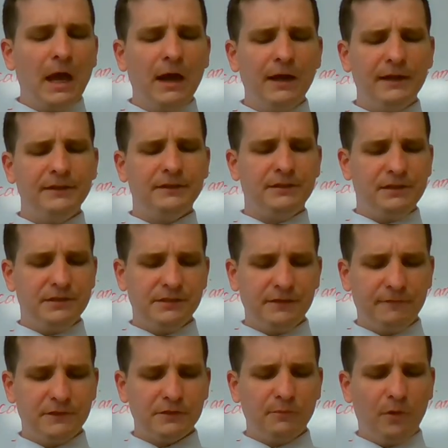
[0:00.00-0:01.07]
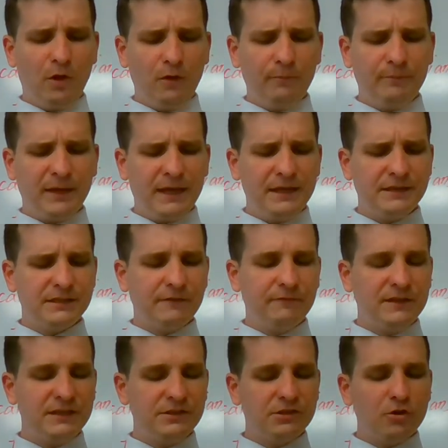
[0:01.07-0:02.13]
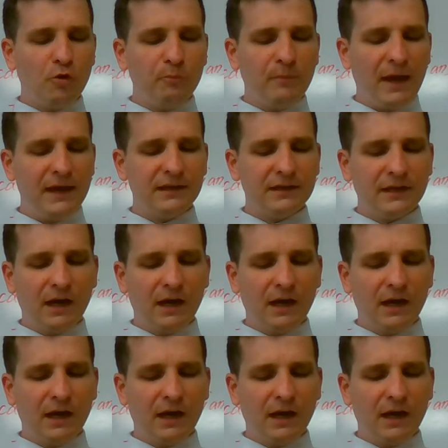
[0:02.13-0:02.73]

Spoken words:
Hundreds of small bands of these nomadic